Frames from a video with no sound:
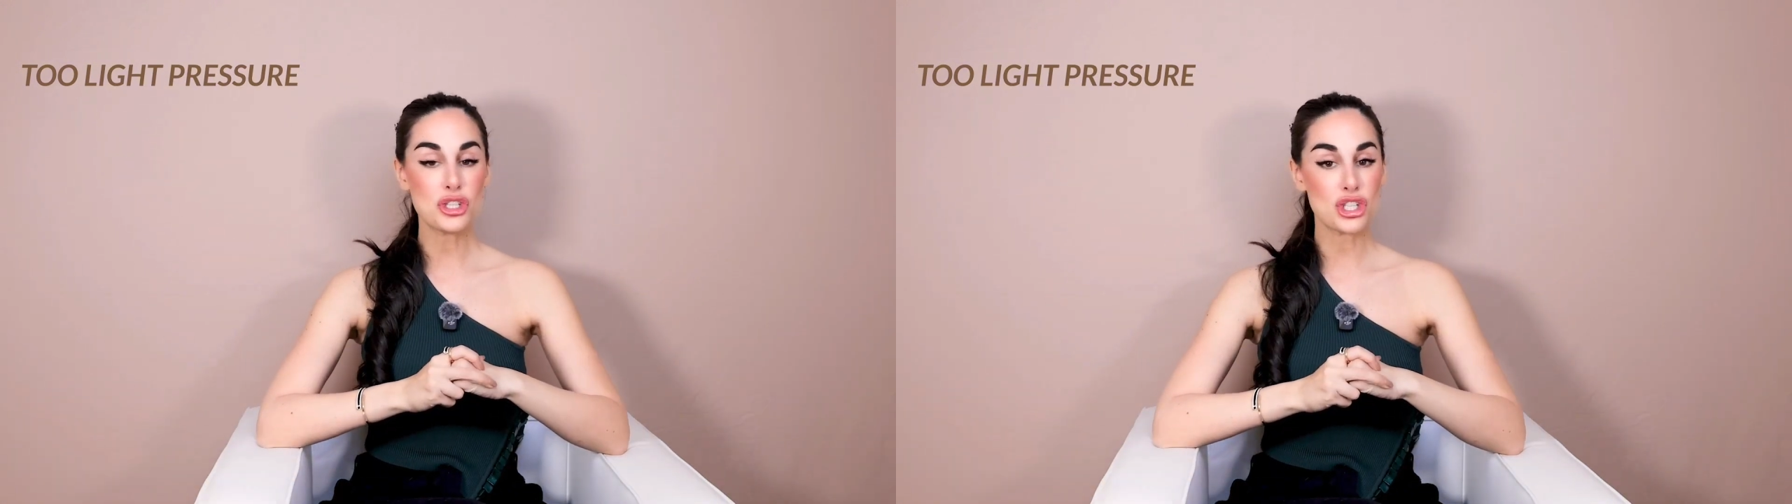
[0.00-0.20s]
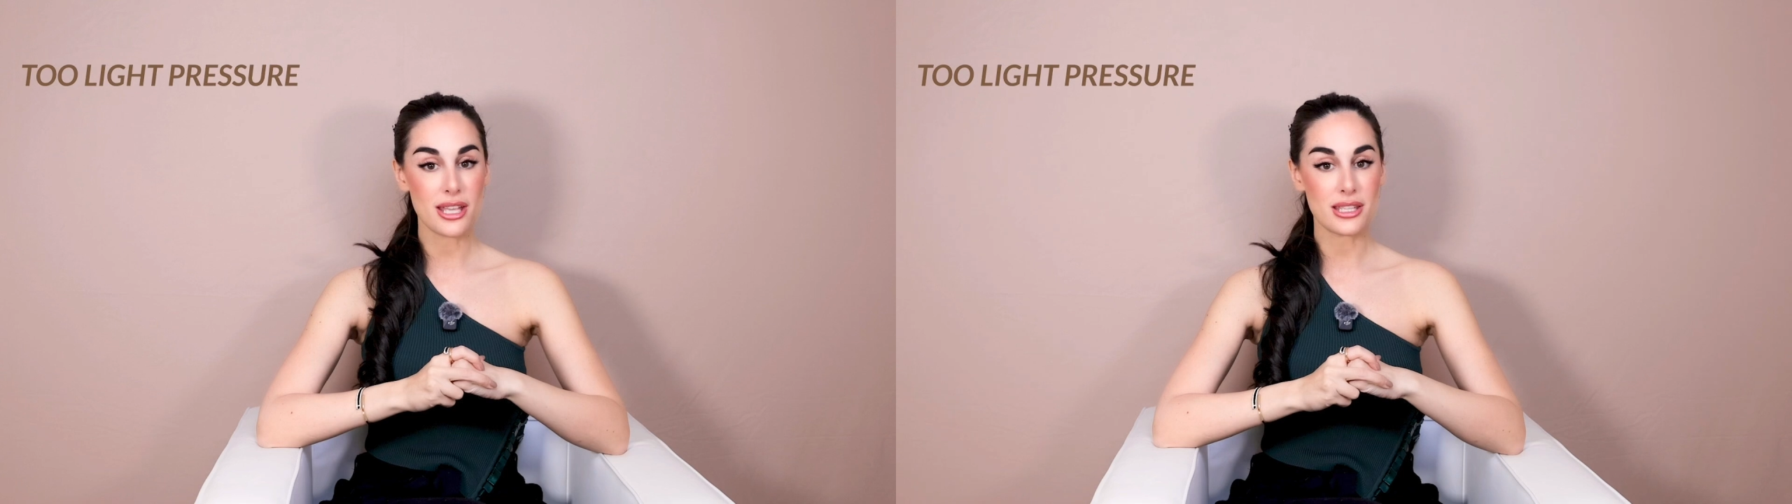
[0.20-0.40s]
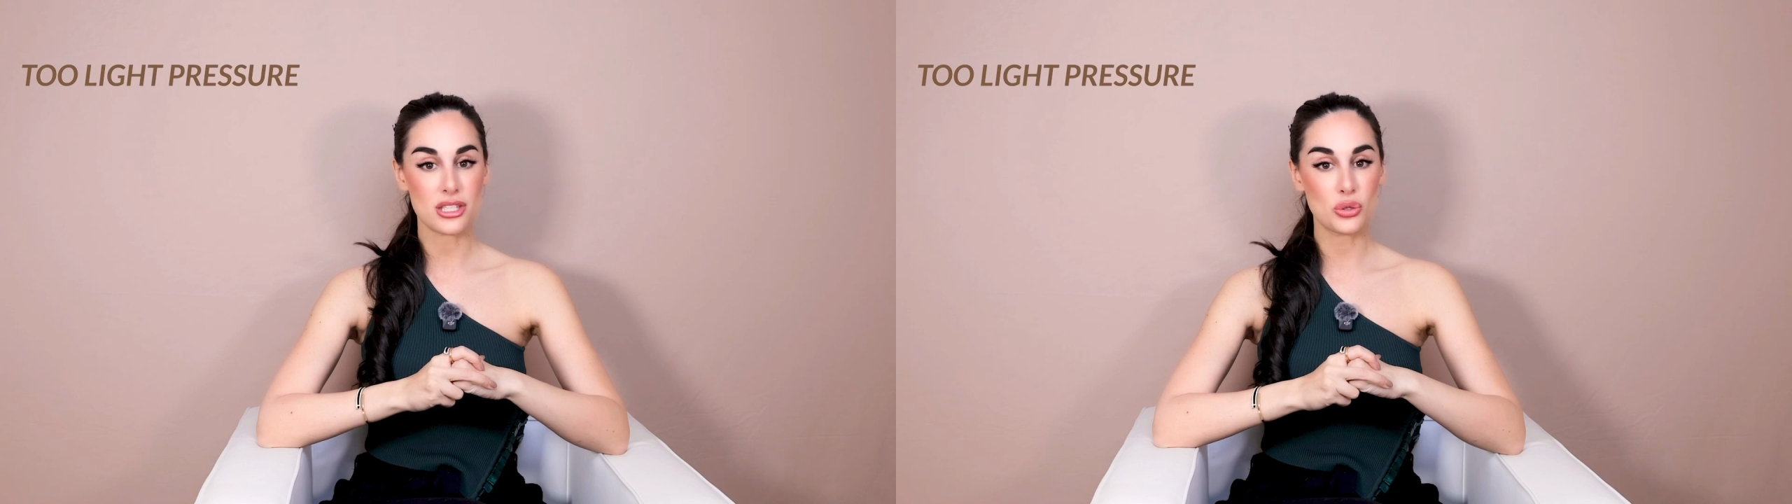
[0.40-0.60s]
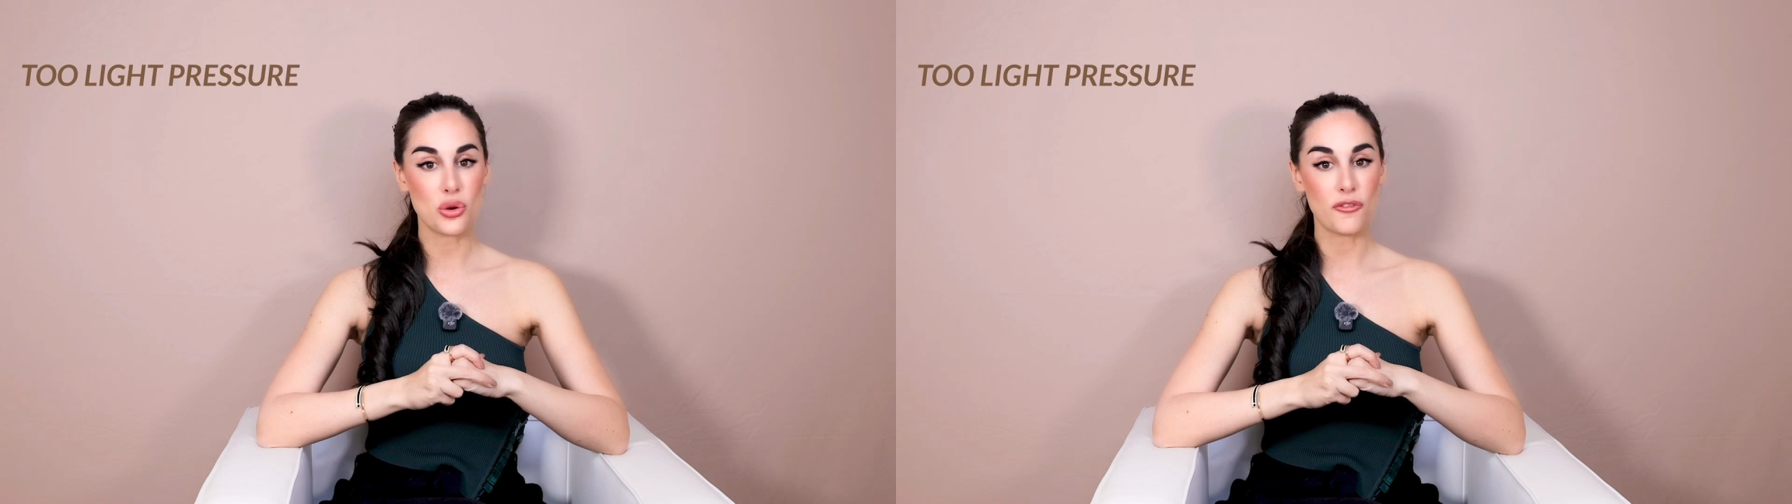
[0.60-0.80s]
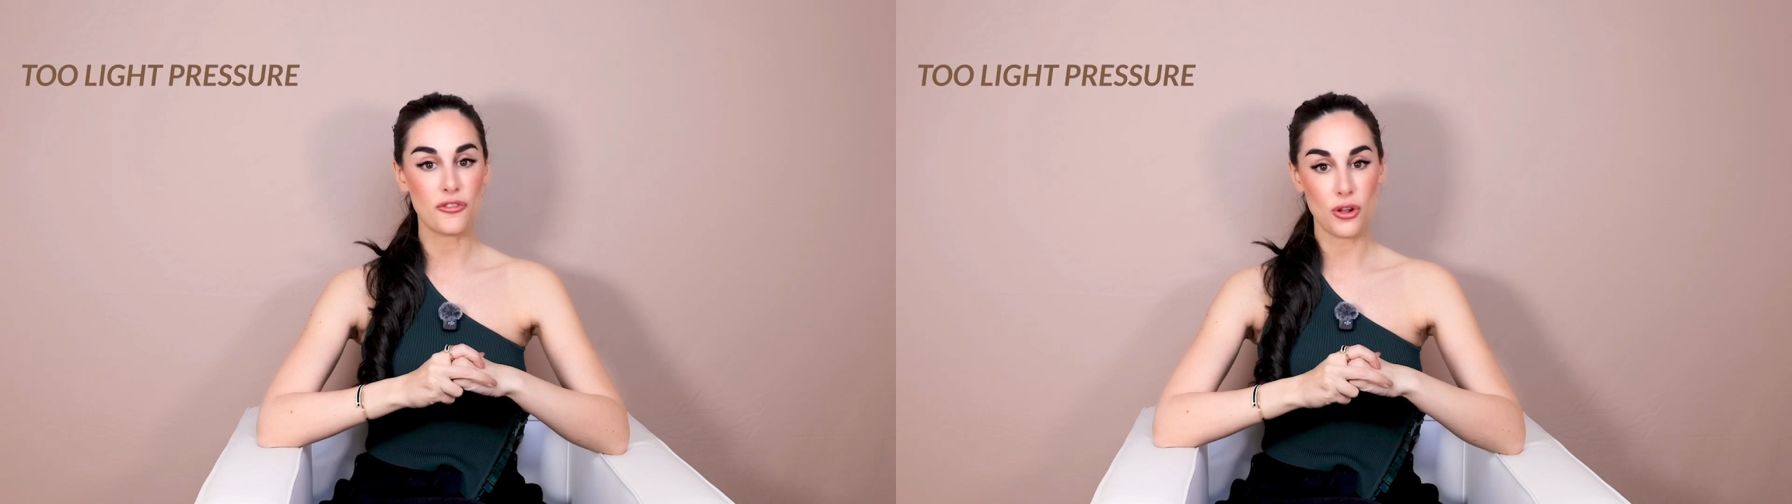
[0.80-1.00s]
the chance to
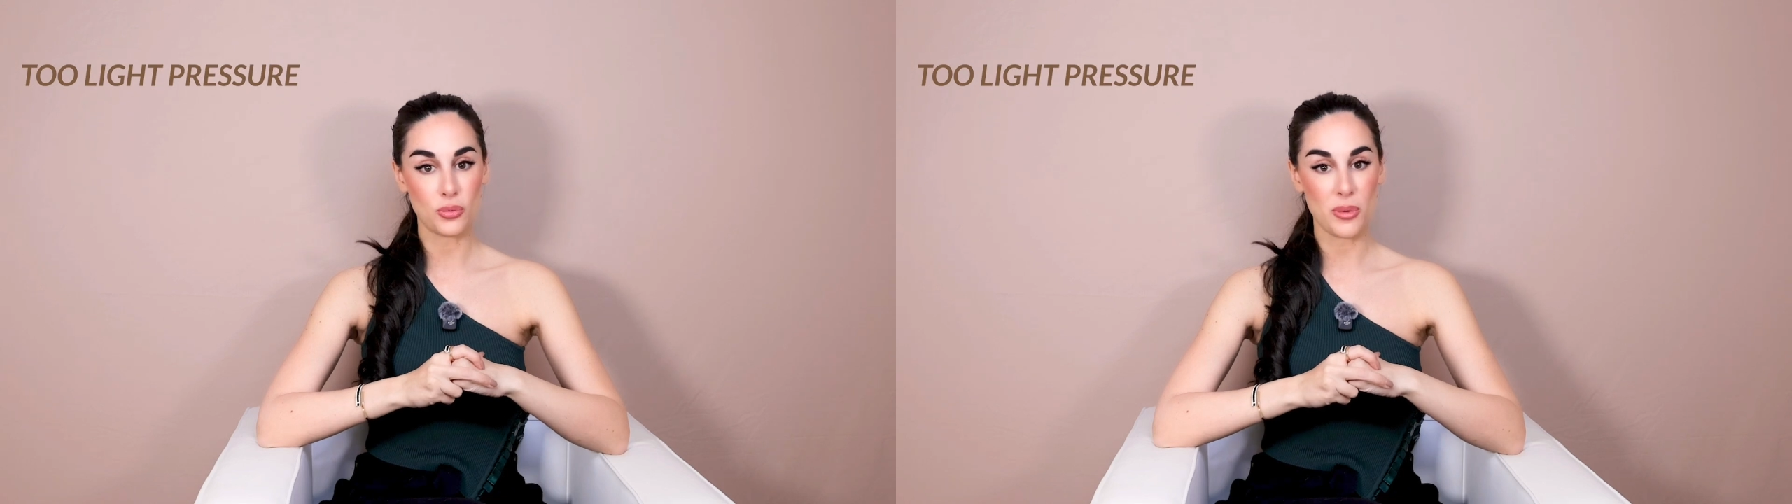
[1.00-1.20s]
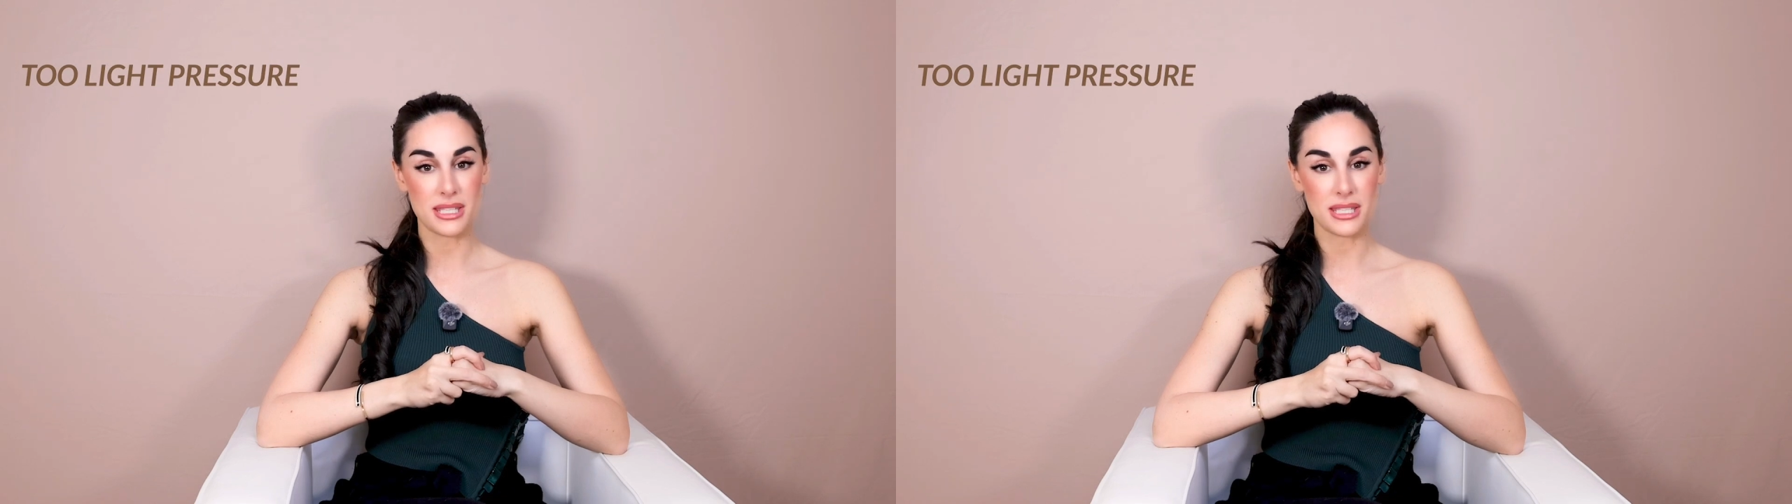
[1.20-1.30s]
confront